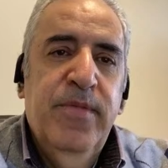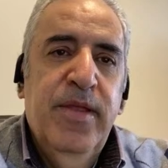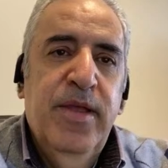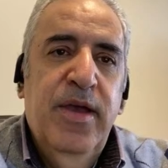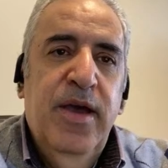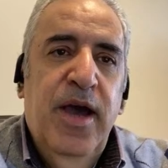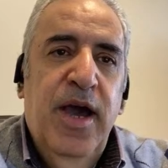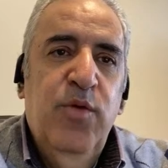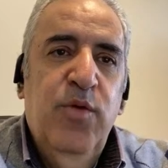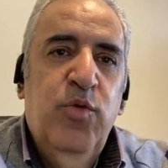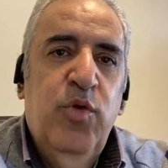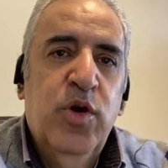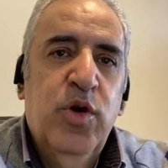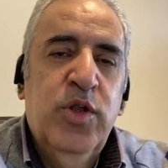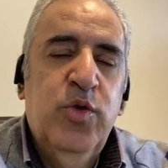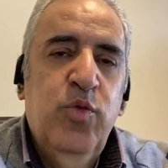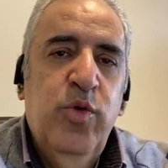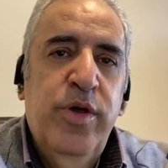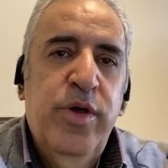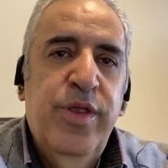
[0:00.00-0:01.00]
I
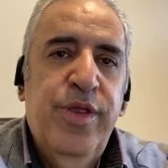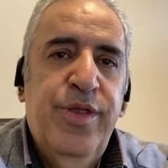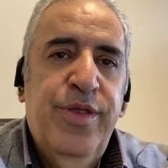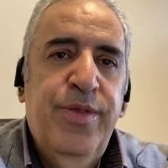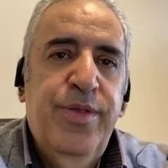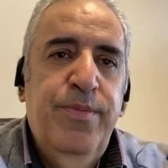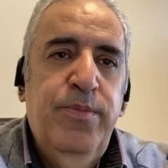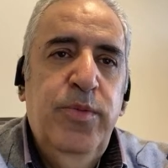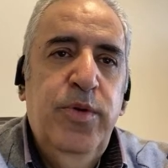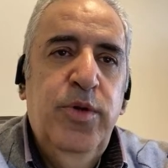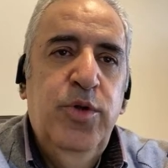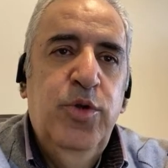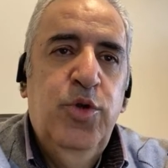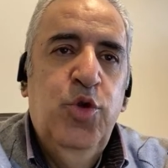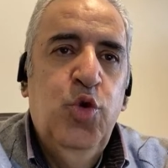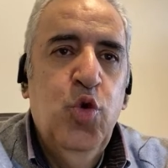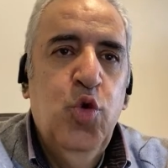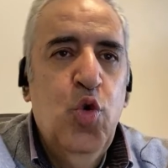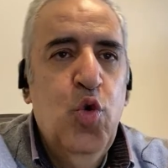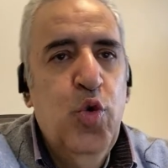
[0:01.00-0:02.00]
worked with
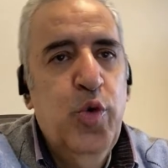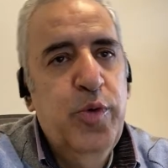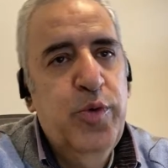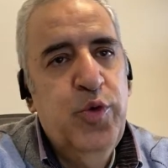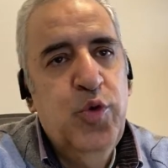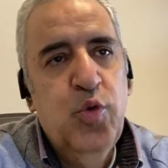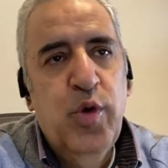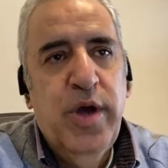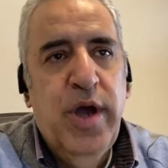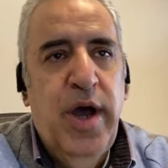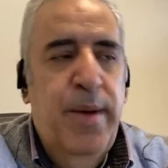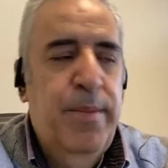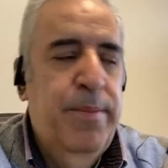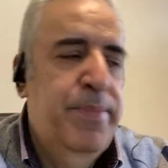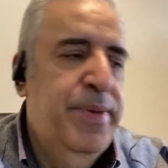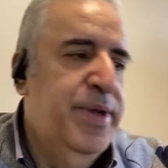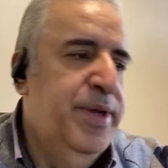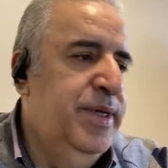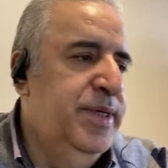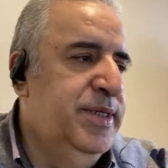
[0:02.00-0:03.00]
two
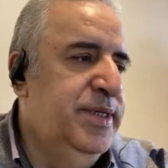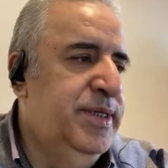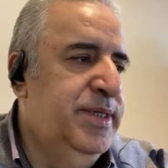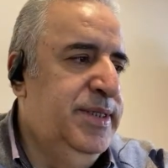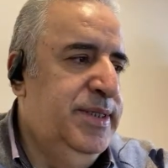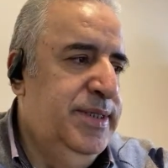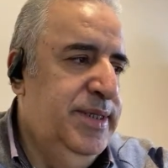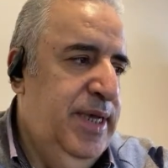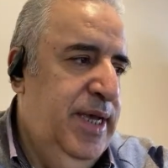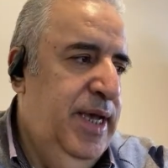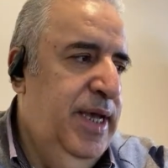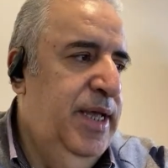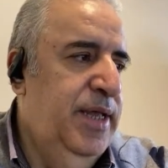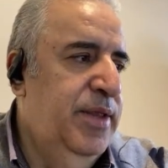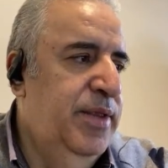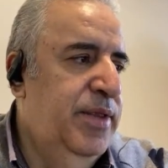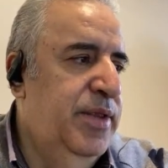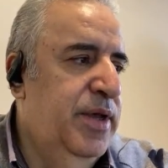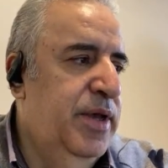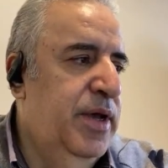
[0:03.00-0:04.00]
companies,
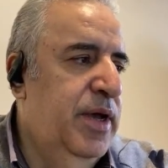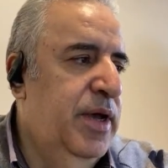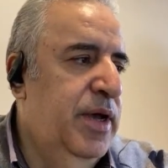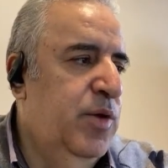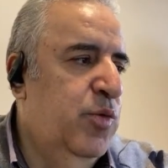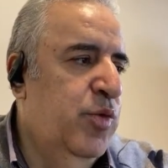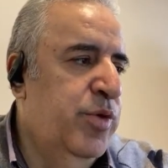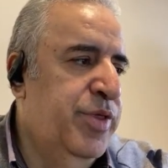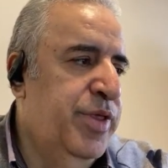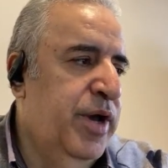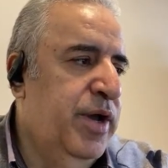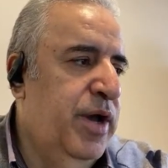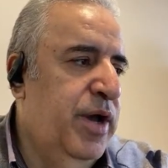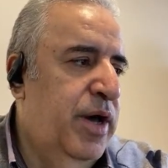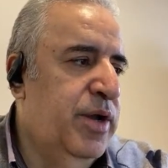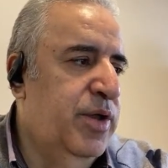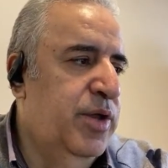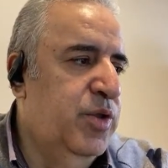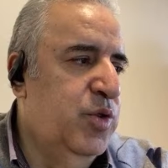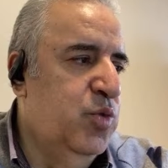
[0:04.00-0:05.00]
and with the
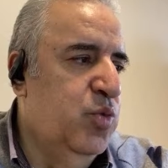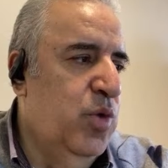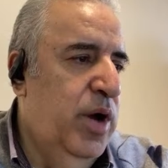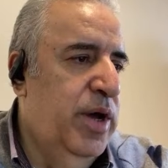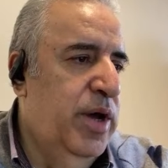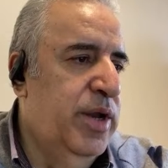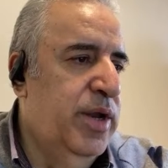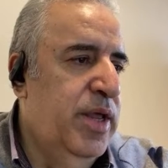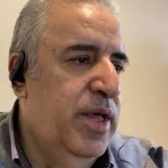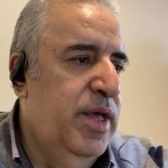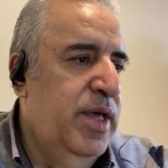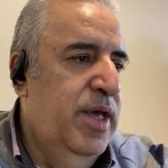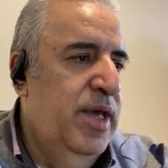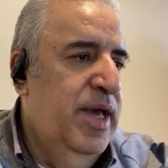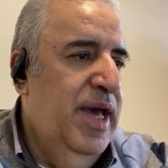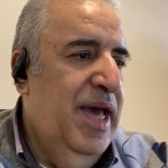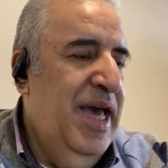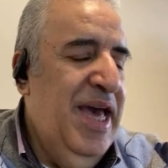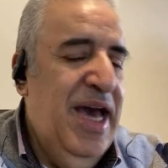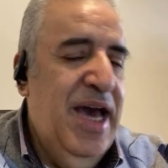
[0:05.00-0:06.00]
current one,
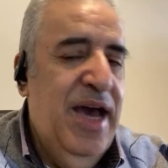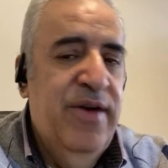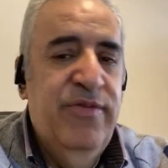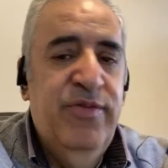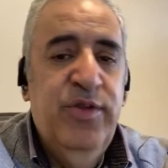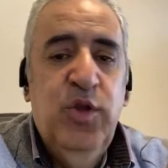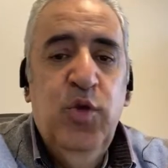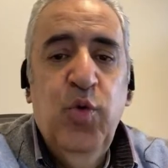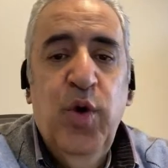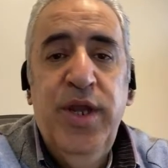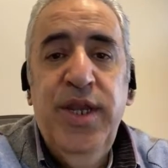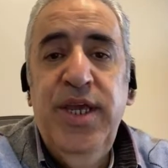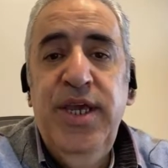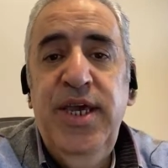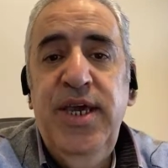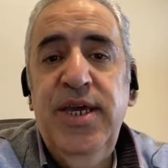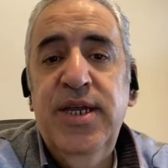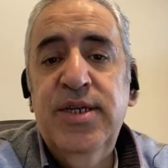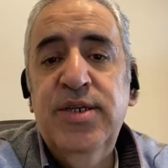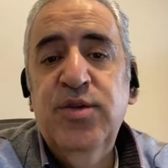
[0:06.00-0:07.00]
I have 20
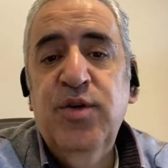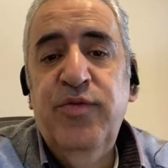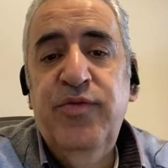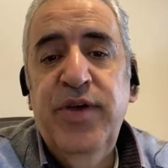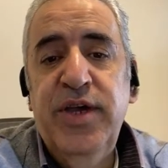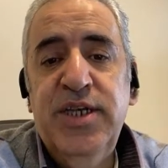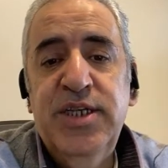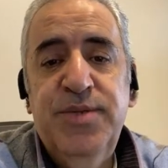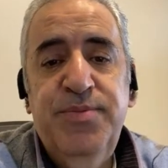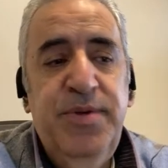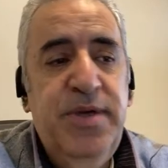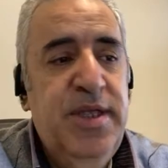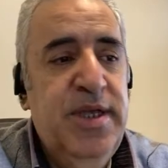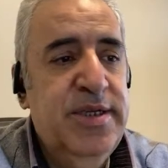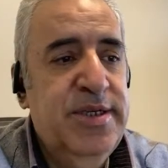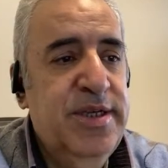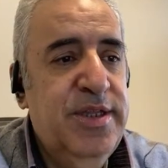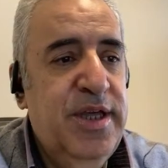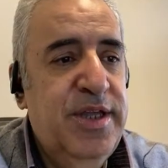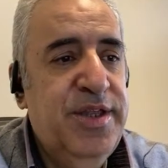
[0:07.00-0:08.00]
years of
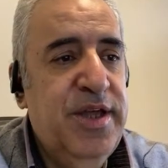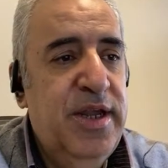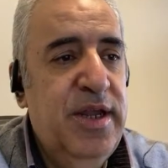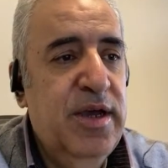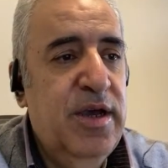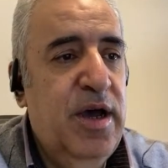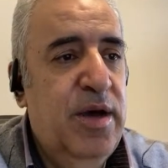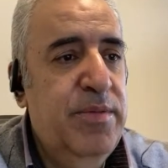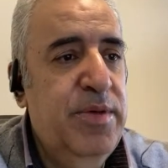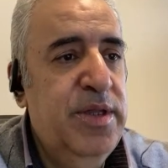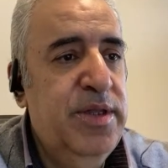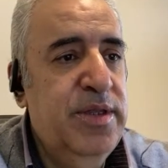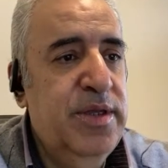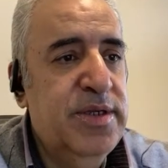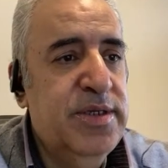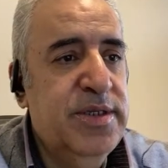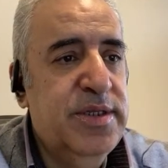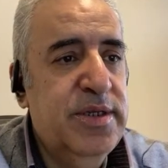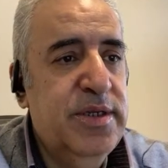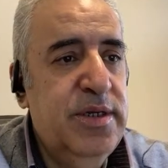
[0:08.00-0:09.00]
experience in the telecom
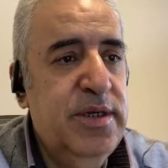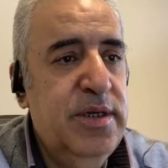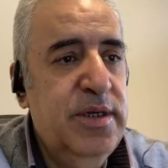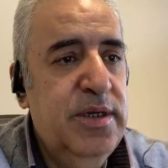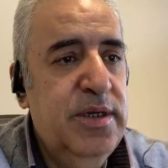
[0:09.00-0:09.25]
industry.